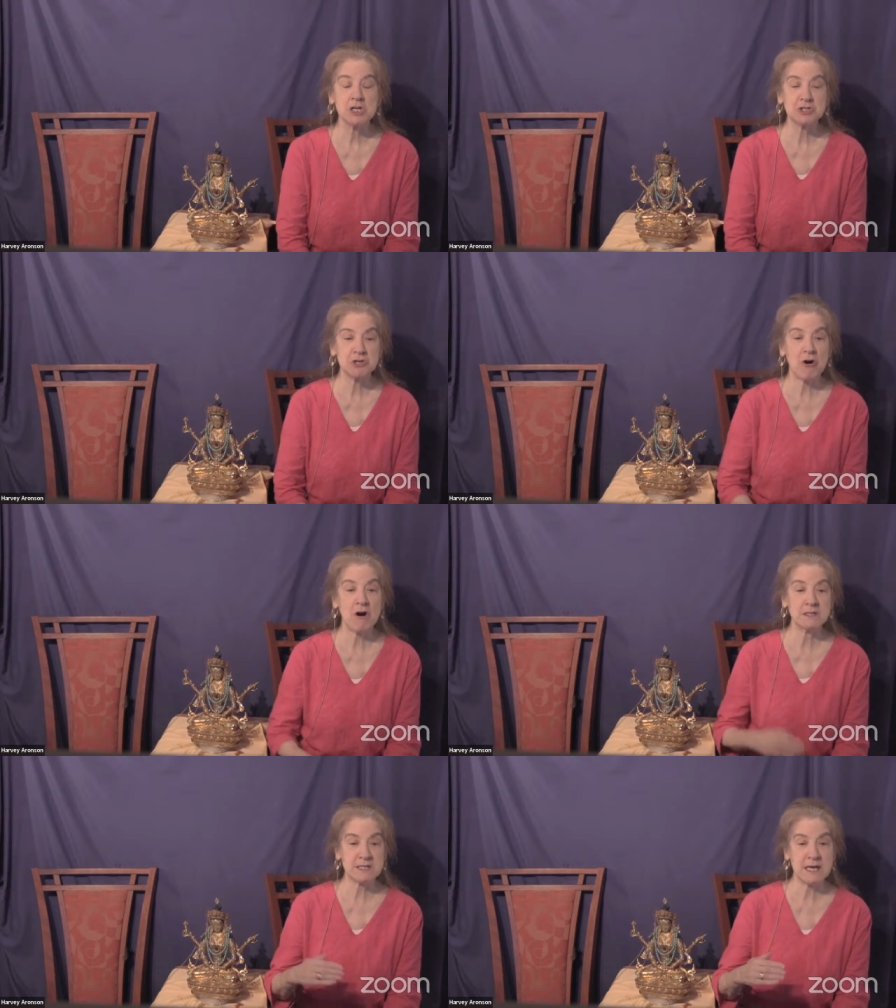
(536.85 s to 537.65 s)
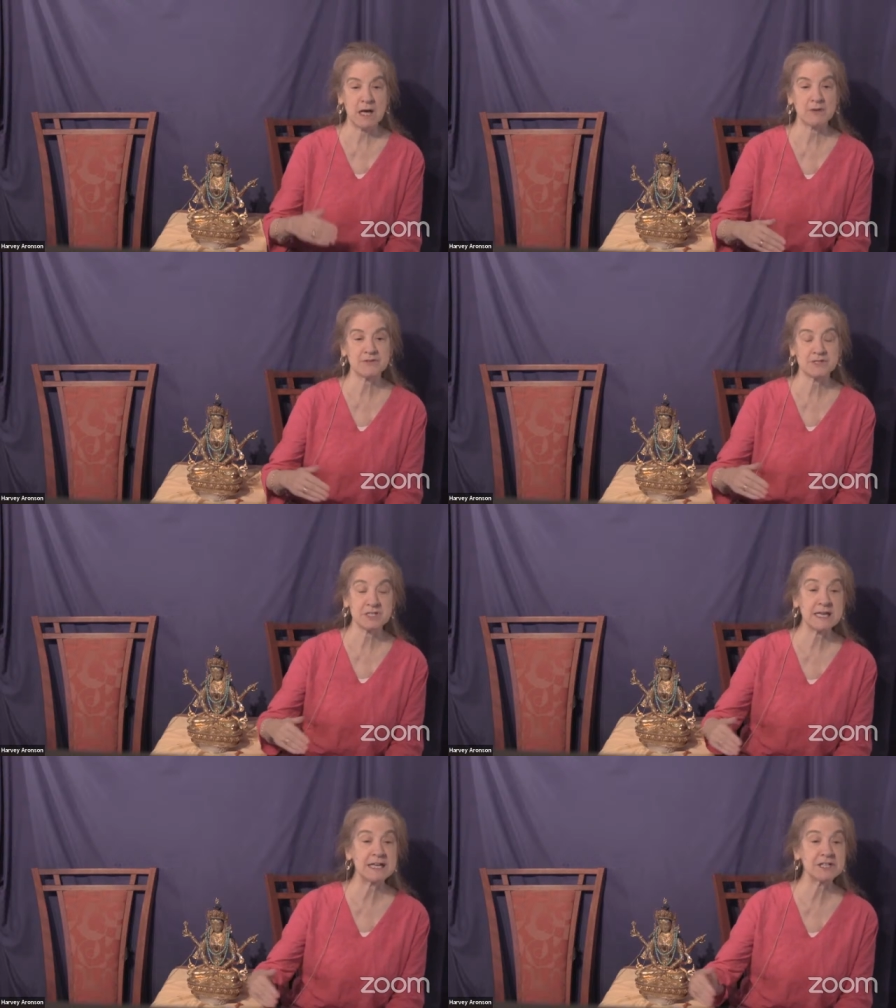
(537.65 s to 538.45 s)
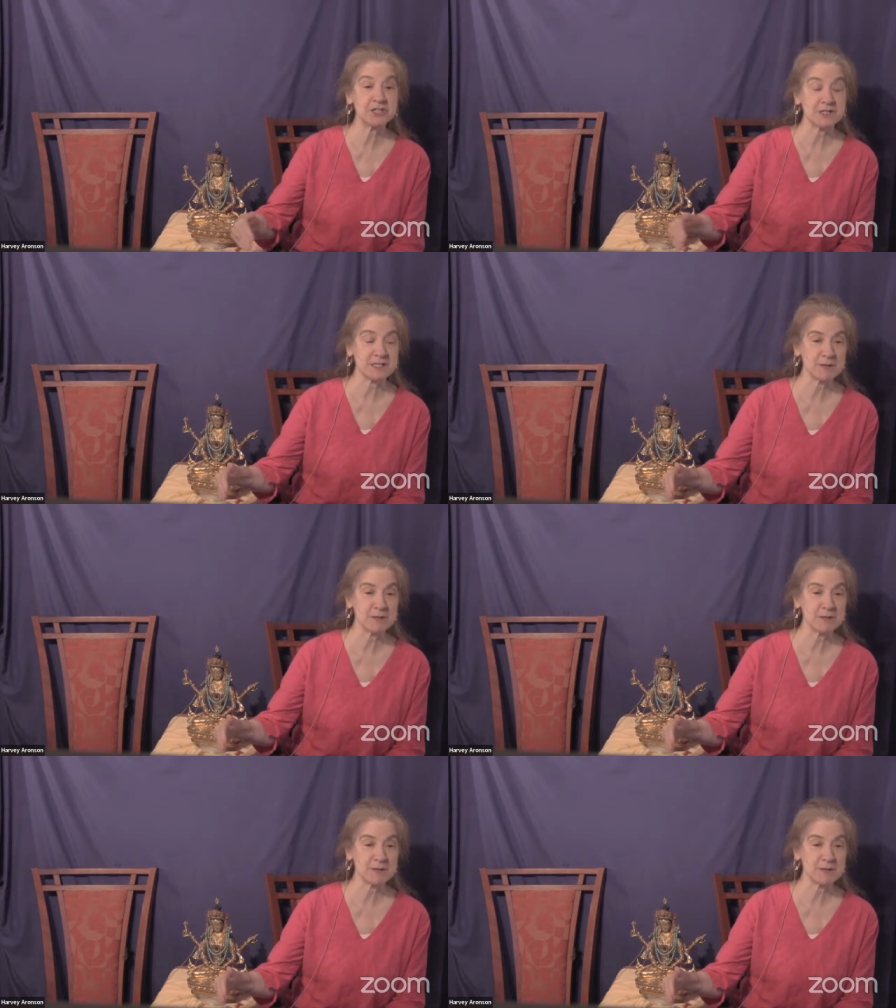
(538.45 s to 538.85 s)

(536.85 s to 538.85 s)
charts out the stages.